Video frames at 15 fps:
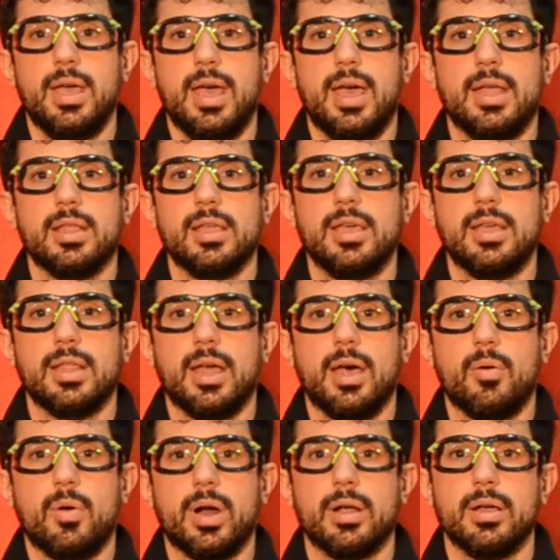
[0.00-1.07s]
And in
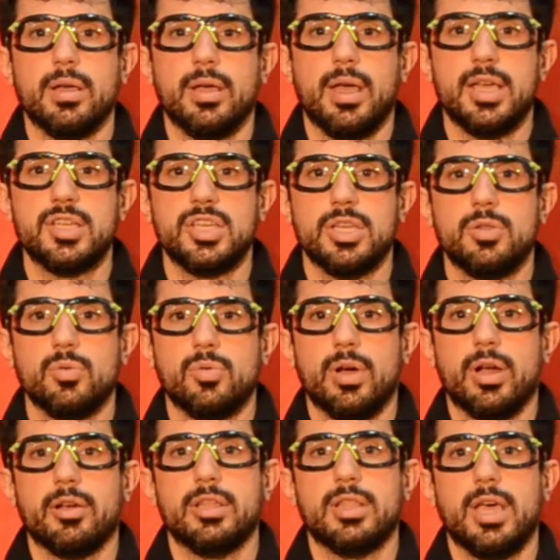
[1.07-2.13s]
our SA2
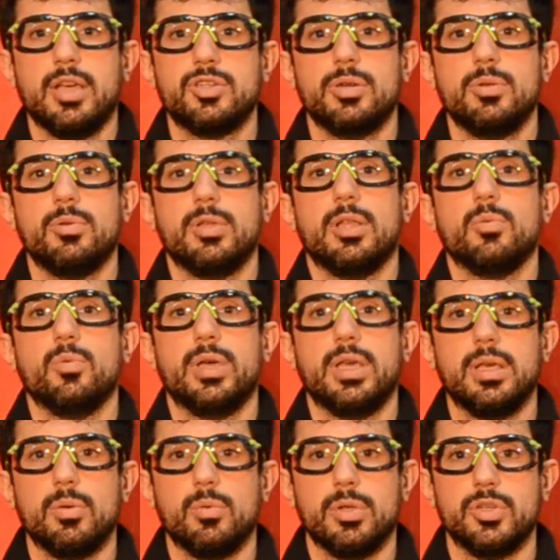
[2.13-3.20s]
architecture that
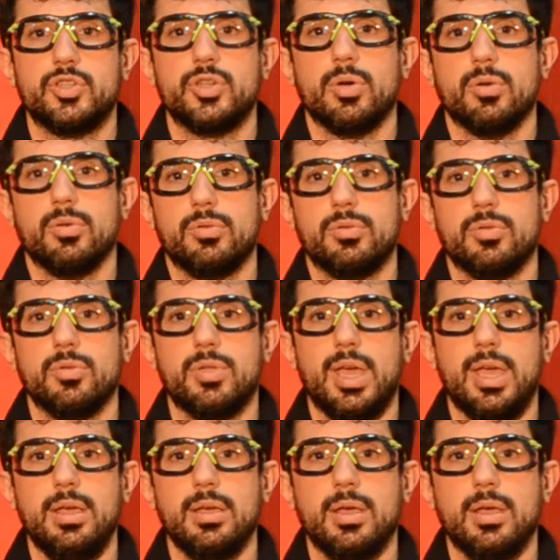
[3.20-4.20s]
we will show today,